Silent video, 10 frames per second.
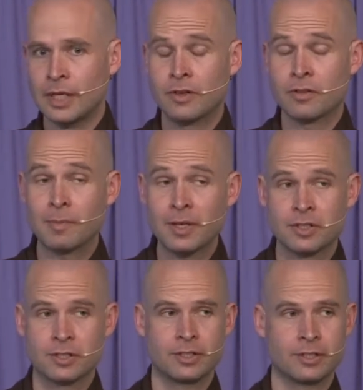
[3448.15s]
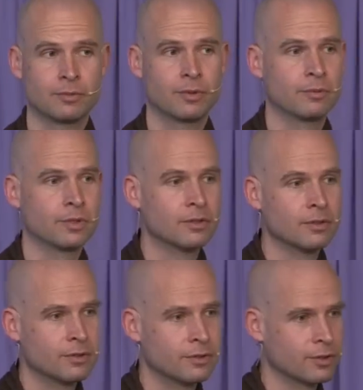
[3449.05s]
and especially when we
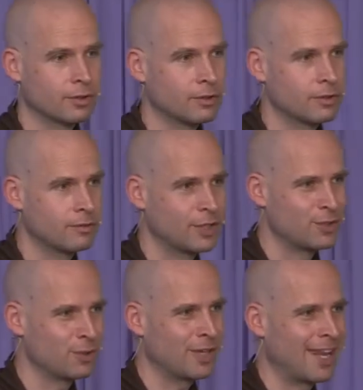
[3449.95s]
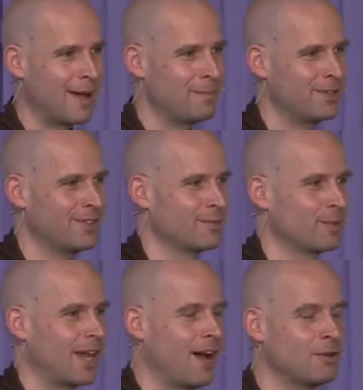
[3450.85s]
learn to cultivate joy and happiness
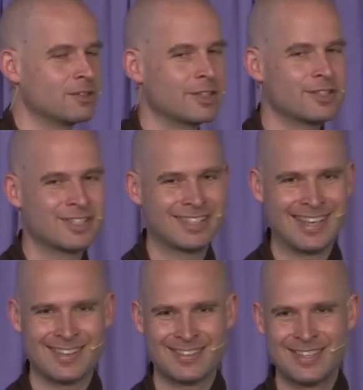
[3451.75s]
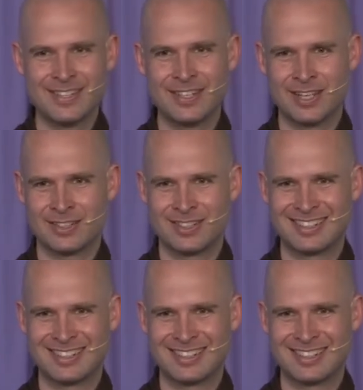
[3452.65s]
without touching that seed yet.